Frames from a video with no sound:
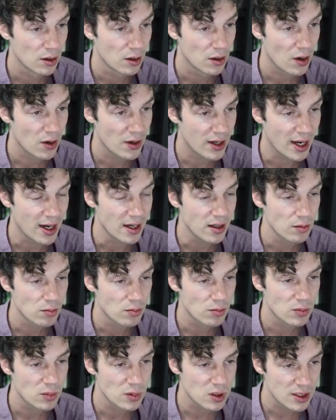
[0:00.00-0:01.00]
Okay,
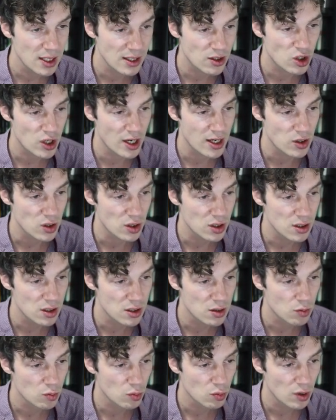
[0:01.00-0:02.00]
so that
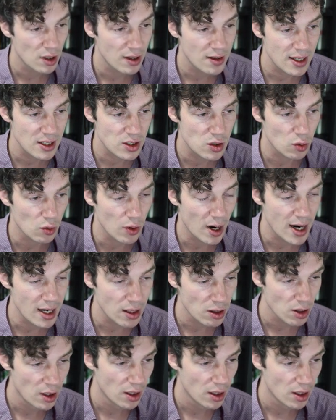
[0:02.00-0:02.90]
changes. That's all right.